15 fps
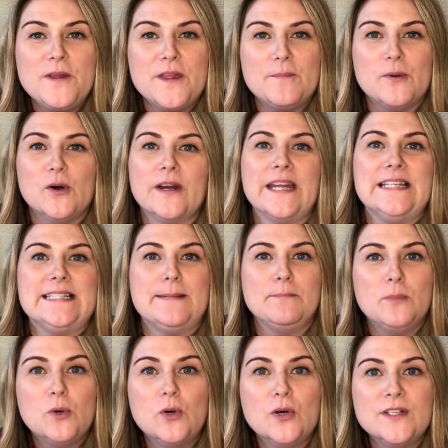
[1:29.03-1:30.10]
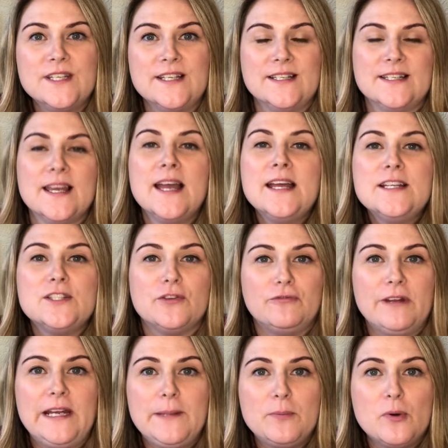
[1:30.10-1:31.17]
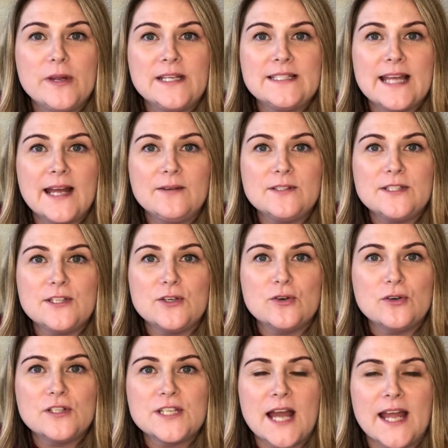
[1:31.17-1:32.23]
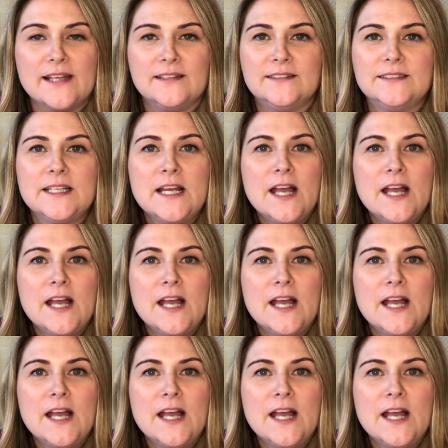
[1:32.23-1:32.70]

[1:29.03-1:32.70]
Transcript: the book, it's important to really point out to your child